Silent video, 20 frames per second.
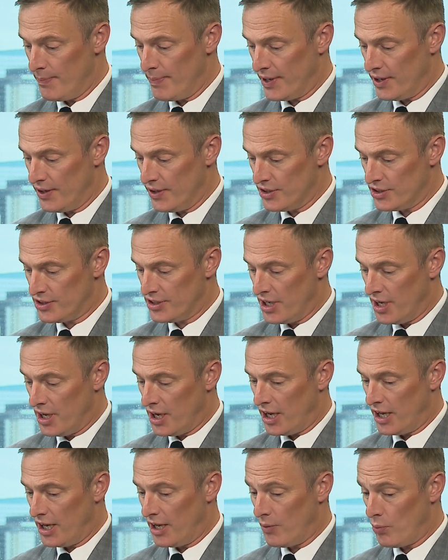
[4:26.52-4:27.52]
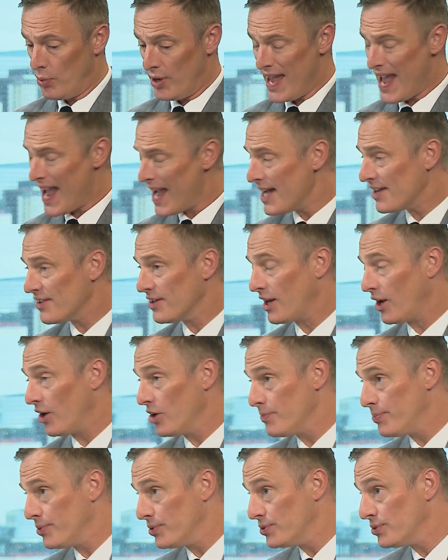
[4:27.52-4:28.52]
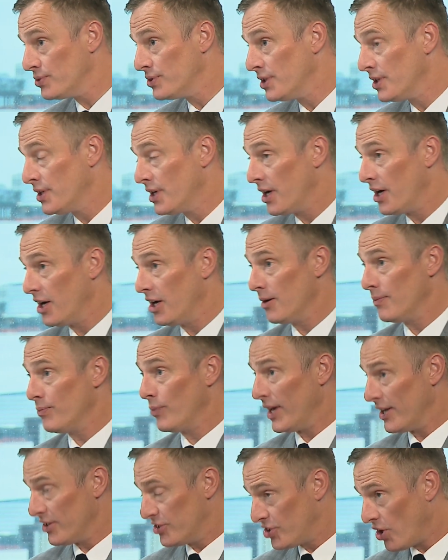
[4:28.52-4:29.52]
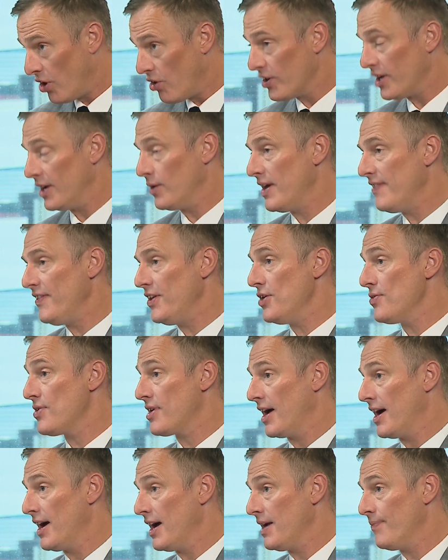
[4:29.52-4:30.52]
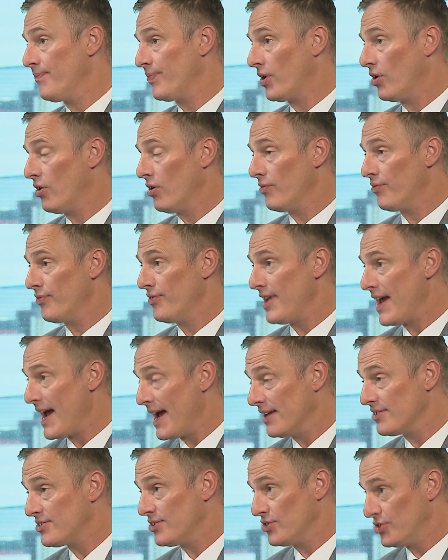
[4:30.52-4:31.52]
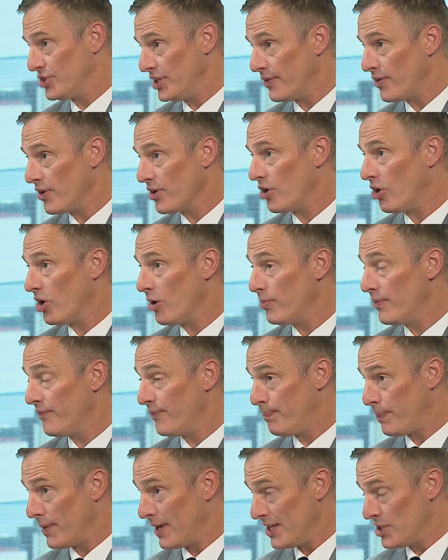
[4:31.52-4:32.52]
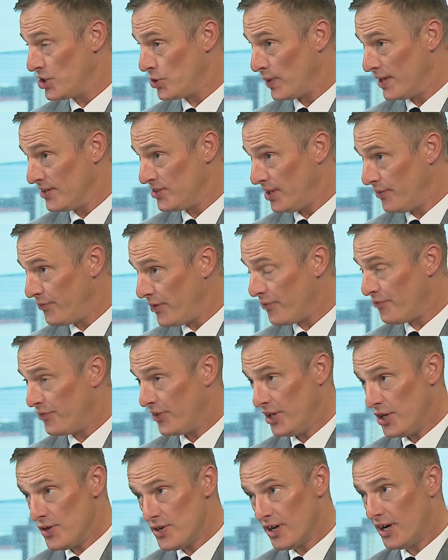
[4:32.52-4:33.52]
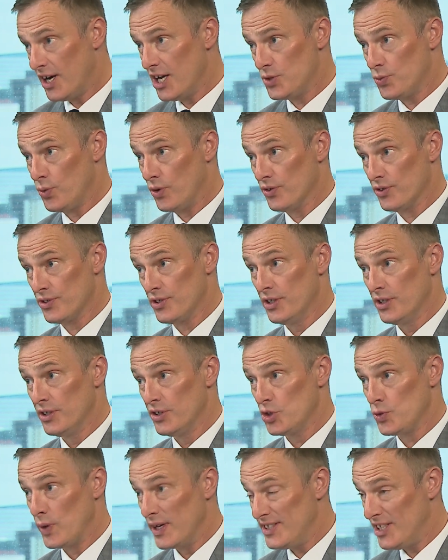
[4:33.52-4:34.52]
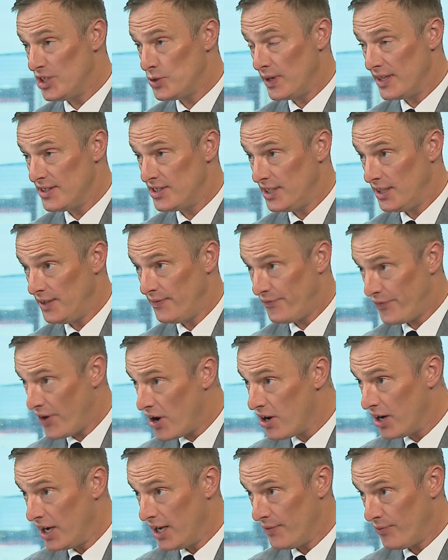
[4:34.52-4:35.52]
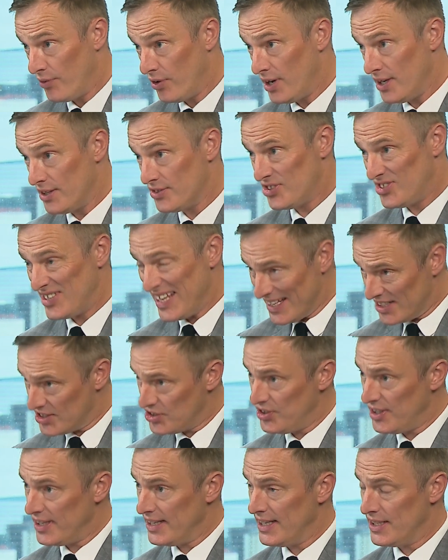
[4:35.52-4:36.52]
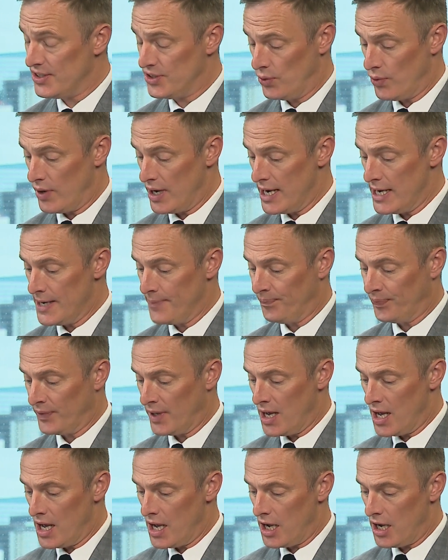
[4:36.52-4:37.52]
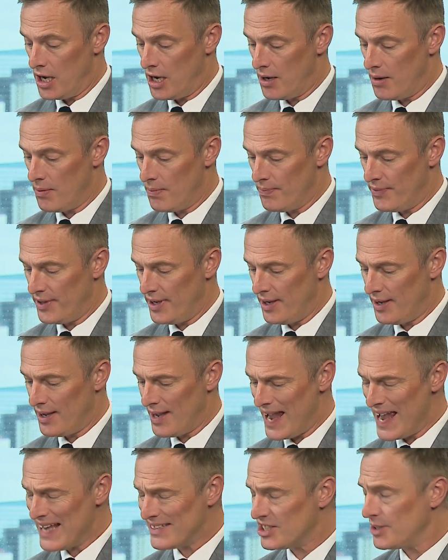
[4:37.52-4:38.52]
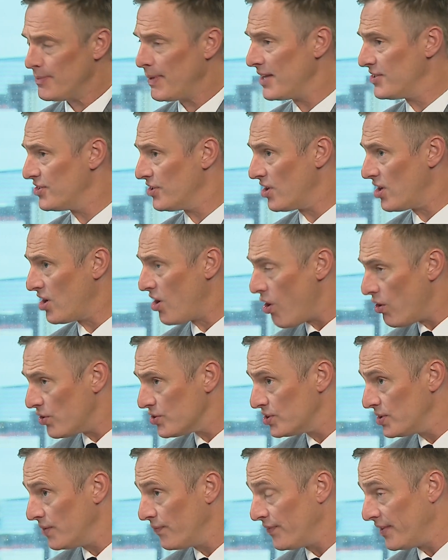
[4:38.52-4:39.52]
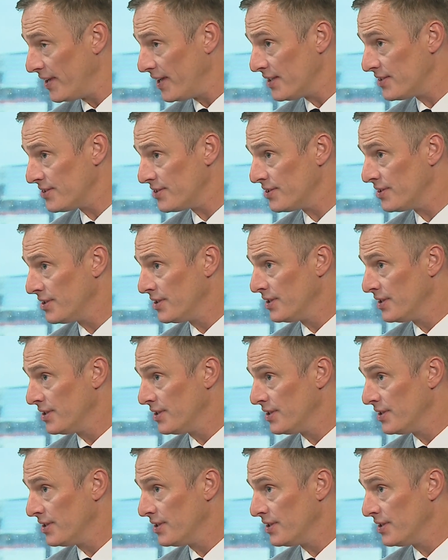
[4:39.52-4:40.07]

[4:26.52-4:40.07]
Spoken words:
Because we had a global, we had a target in the UK of net zero carbon by 2050. You guys want 2025, right? 6 years away. The estimated cost of this